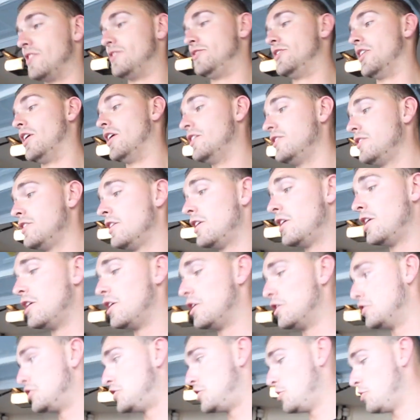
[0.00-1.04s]
done
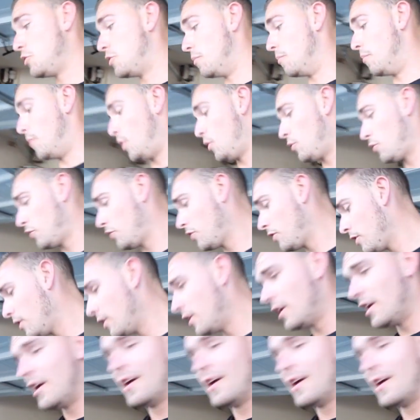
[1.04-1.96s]
to the motor?